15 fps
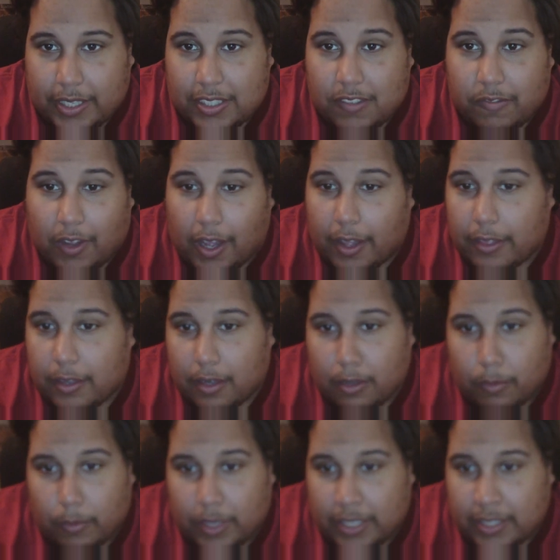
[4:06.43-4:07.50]
His
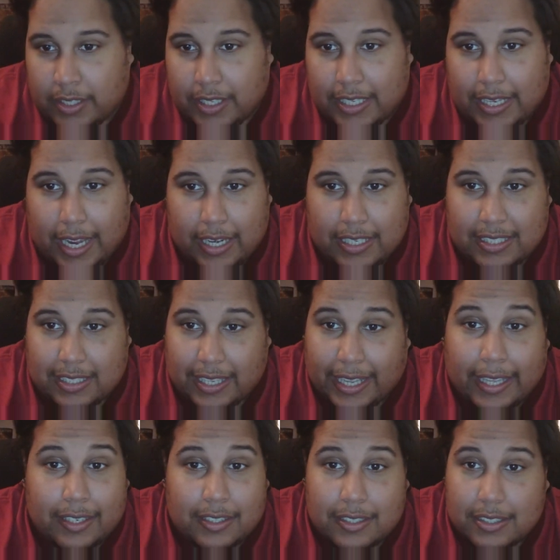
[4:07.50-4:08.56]
father had his
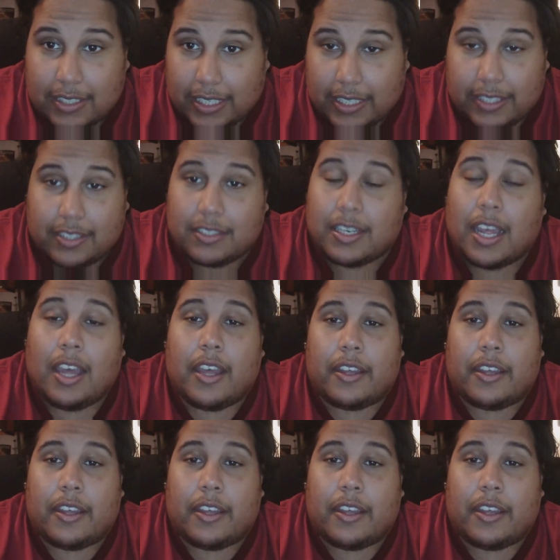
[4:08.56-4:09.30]
land seized